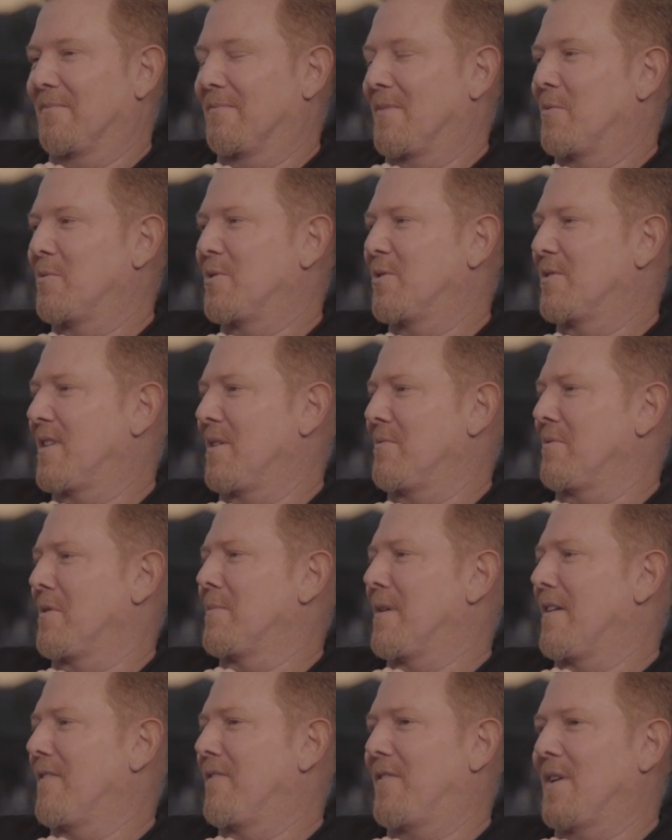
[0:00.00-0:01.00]
what would you tell me
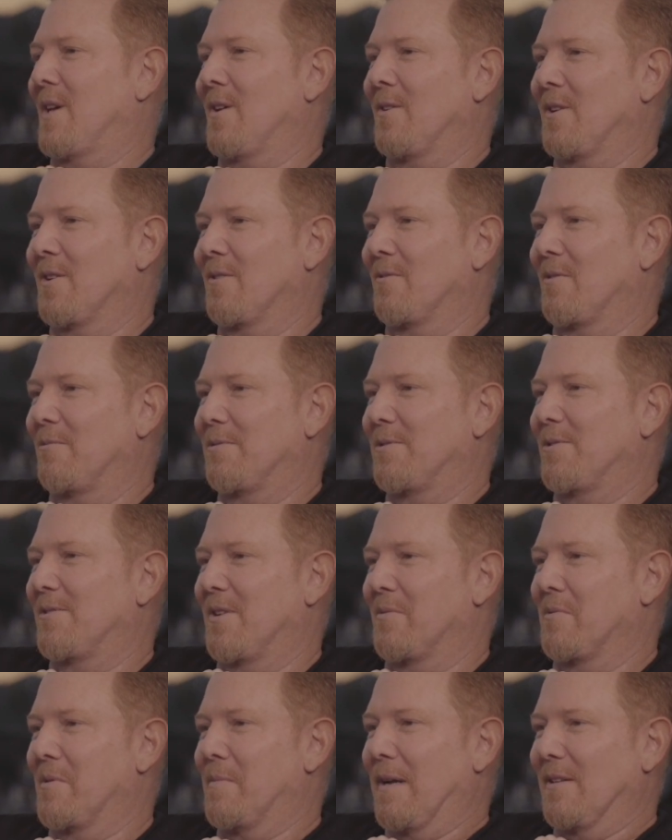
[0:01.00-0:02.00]
about failure? What would you
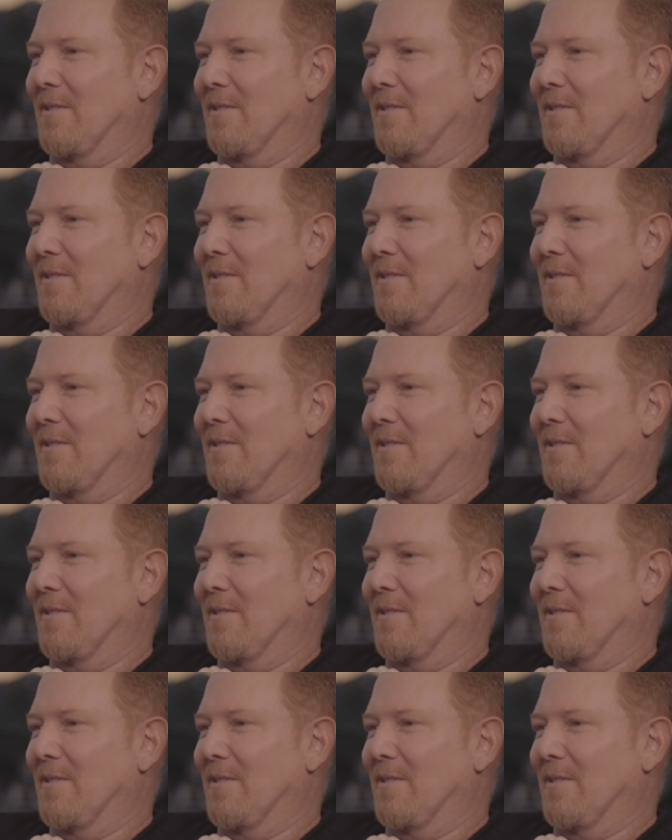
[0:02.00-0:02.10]
tell me about